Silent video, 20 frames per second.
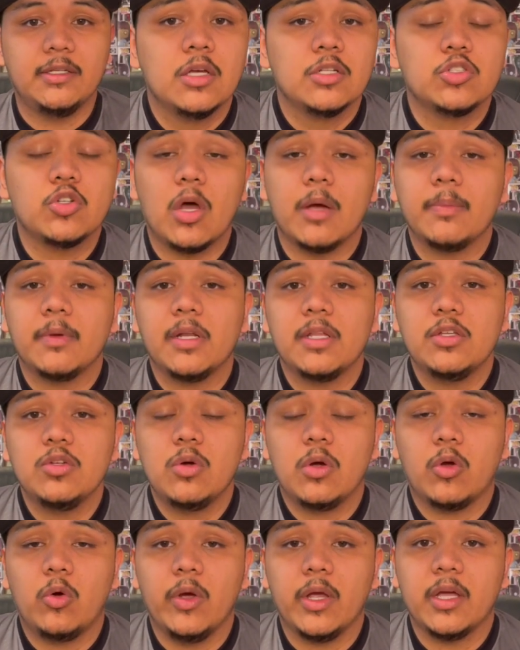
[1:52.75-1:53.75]
So I'm gonna do
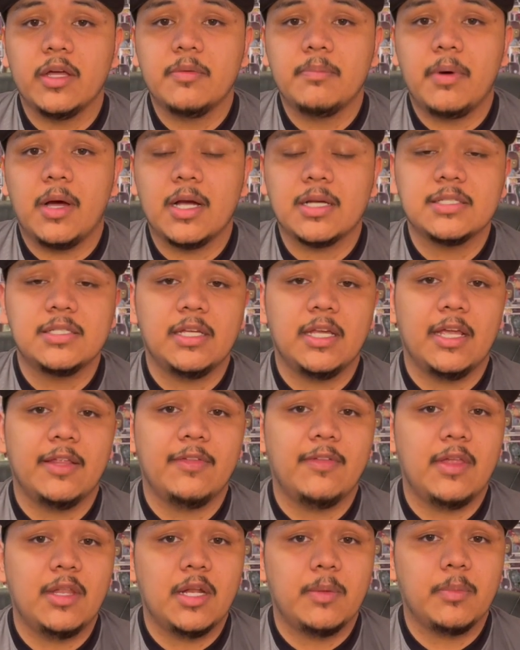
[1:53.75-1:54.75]
a quick unboxing and
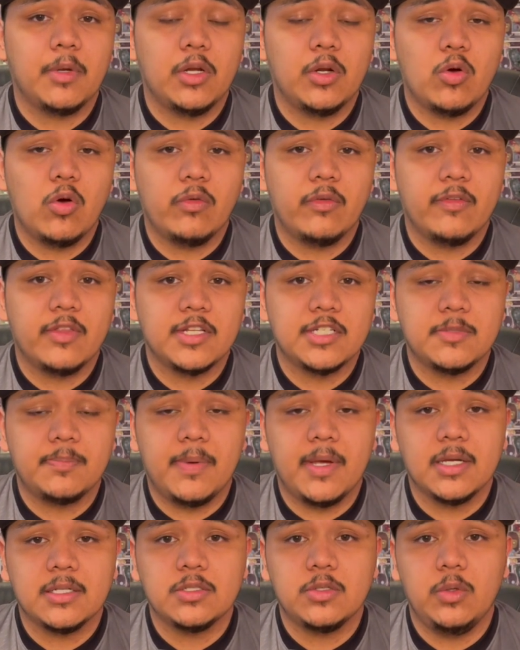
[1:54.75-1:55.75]
then I'm gonna go over the
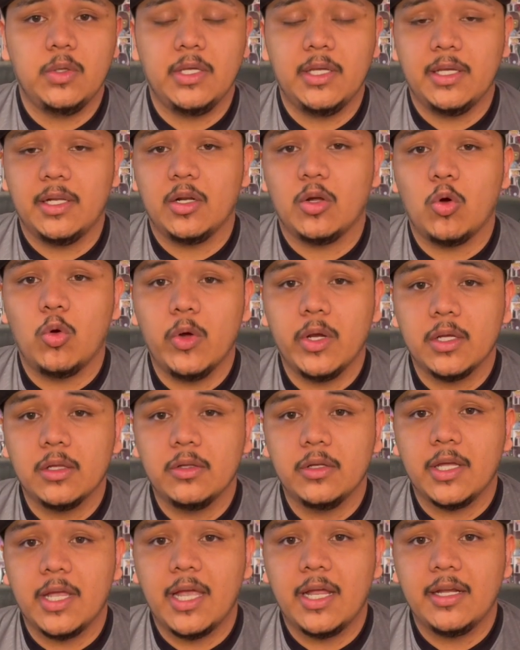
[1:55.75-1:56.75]
specs so you can get a quick
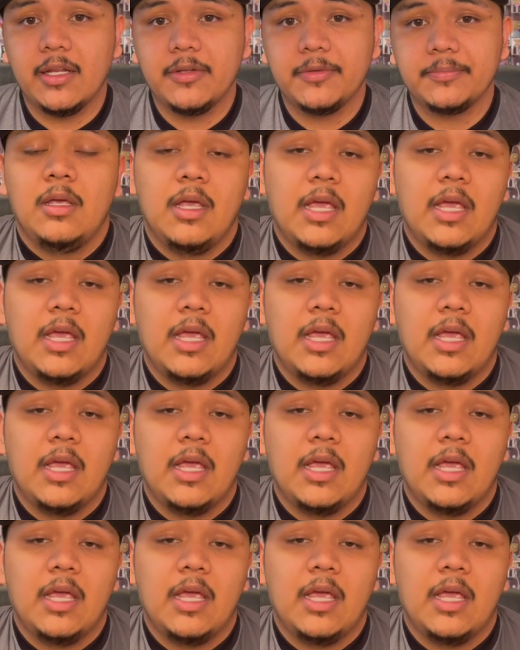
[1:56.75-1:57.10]
look at it.